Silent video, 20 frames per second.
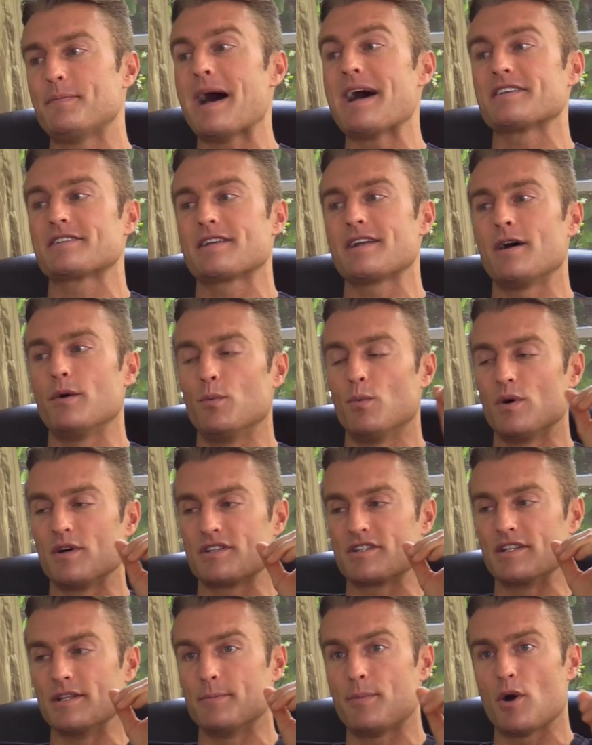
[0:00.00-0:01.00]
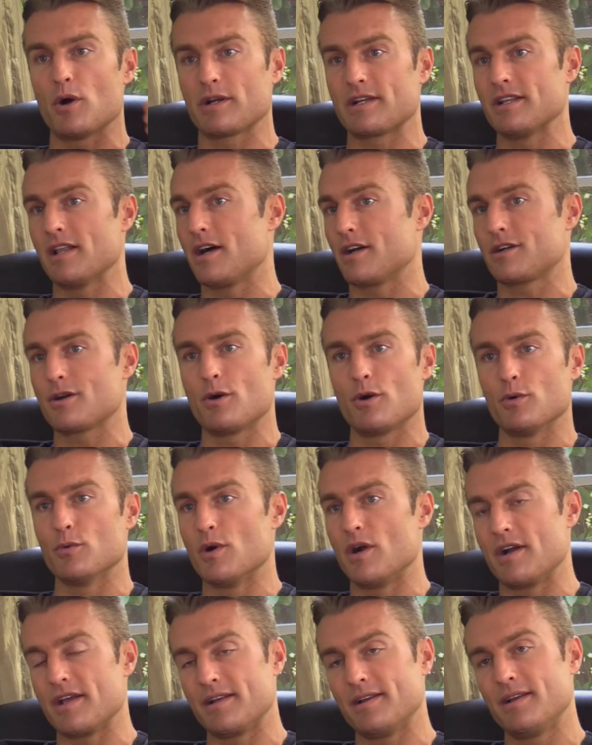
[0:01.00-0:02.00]
passed out once in the parking lot, car
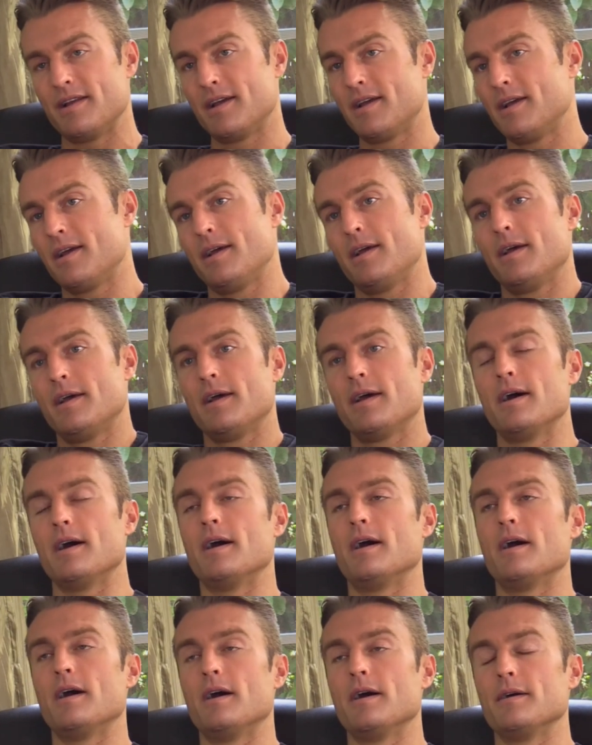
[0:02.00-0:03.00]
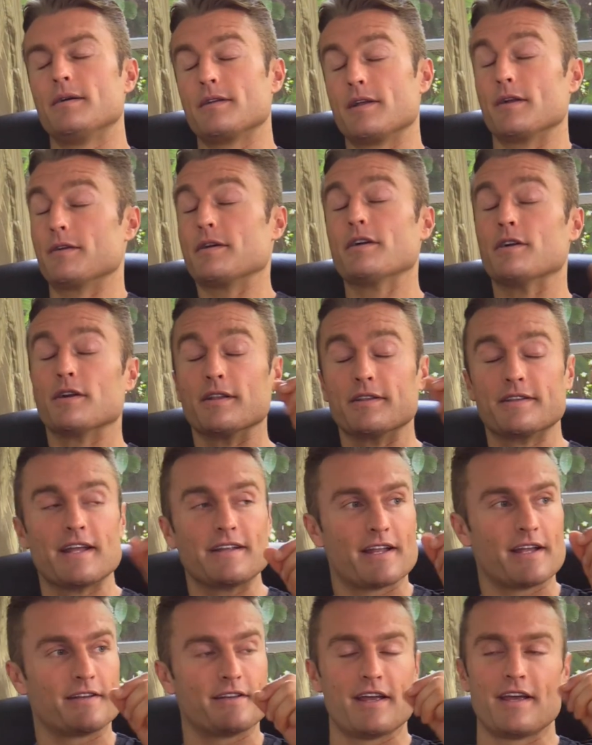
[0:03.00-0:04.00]
running. Uh, you know, heard a
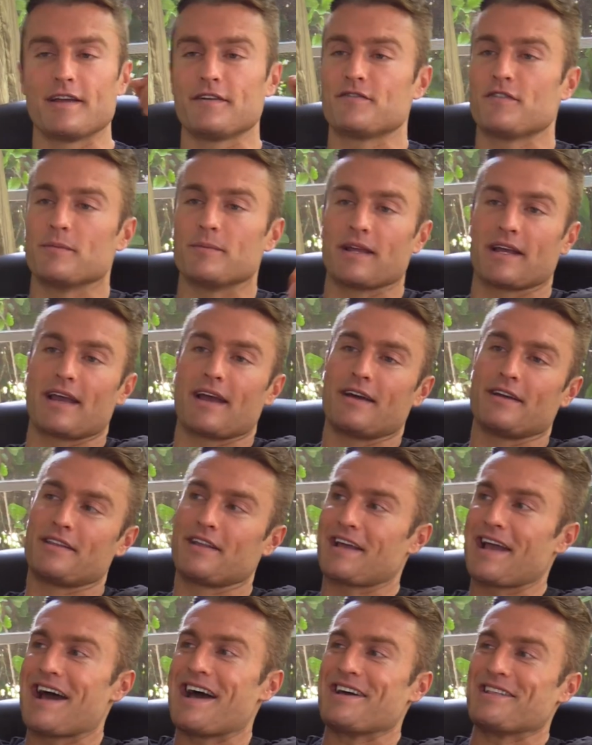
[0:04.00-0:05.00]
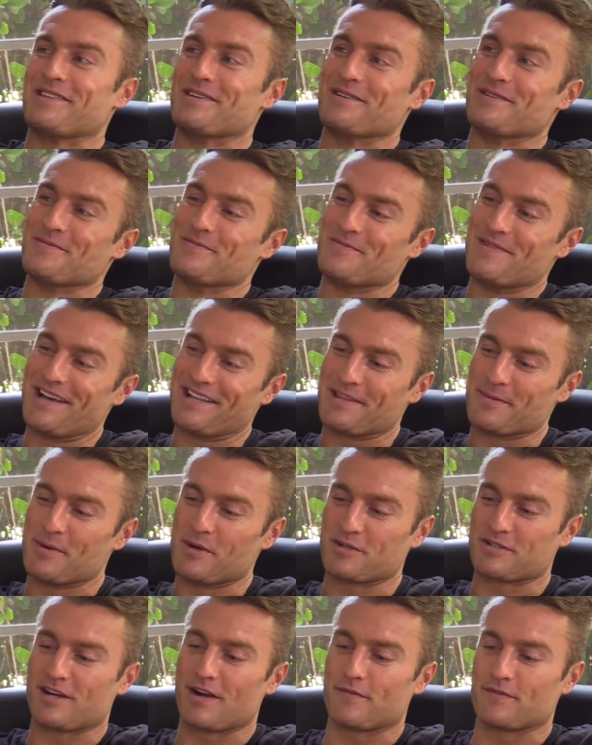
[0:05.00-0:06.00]
ding ding ding from the guy, the guy at the, at the
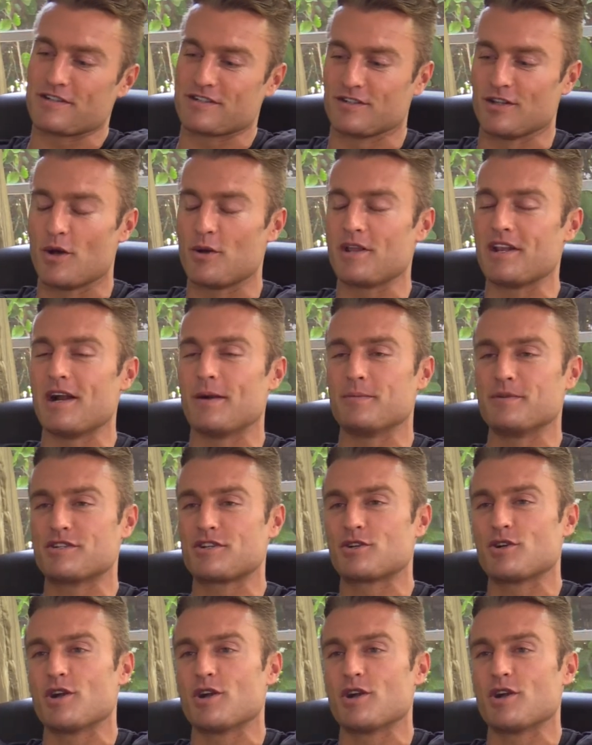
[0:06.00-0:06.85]
post office loading up his